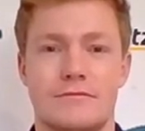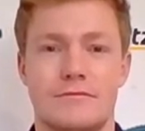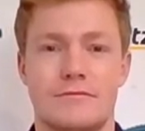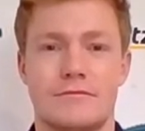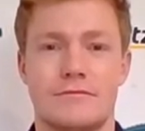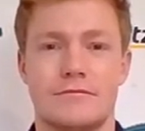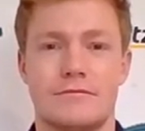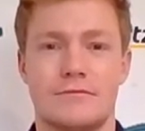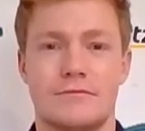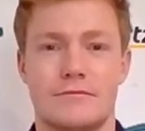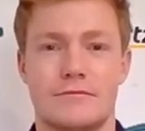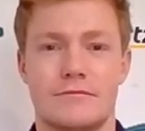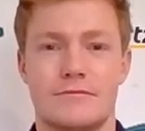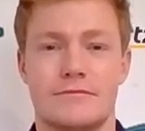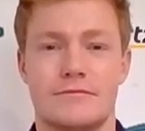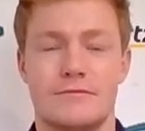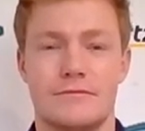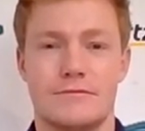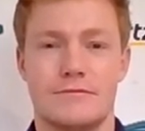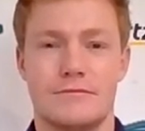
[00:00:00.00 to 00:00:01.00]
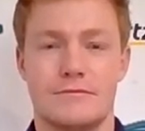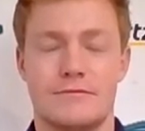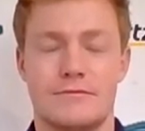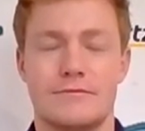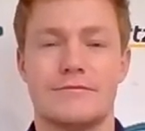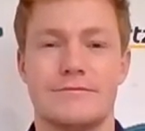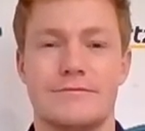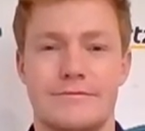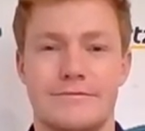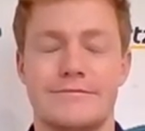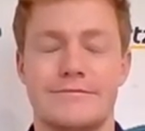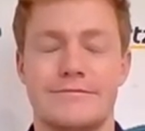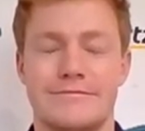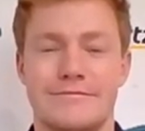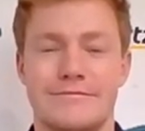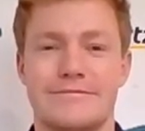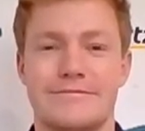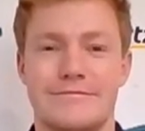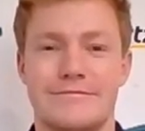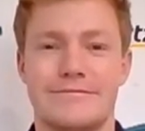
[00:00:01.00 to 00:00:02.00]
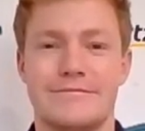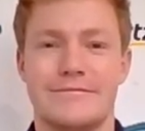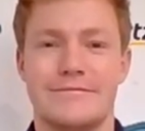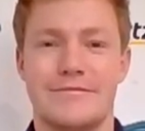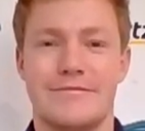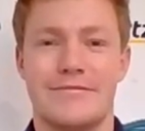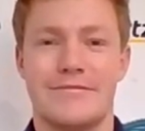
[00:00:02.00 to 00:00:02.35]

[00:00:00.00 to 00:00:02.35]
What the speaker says: (silent)